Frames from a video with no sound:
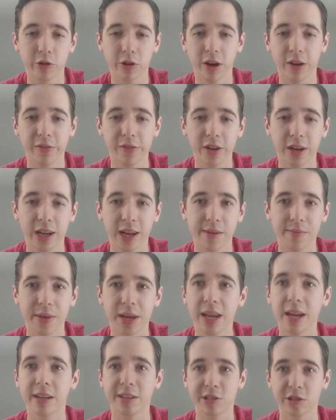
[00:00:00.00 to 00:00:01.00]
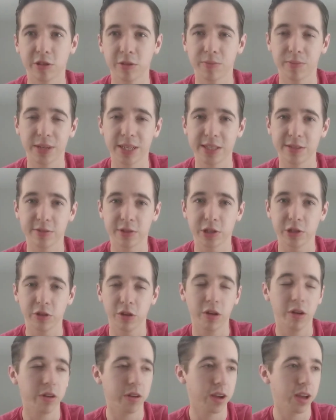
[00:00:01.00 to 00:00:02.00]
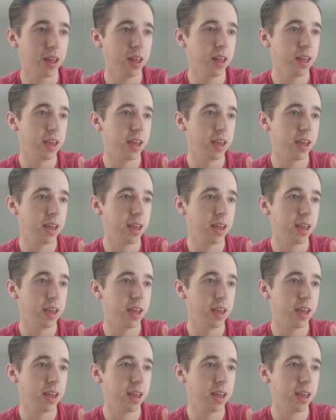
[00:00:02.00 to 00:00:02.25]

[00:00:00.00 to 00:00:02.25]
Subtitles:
or I feel like I'm in a certain place for too long.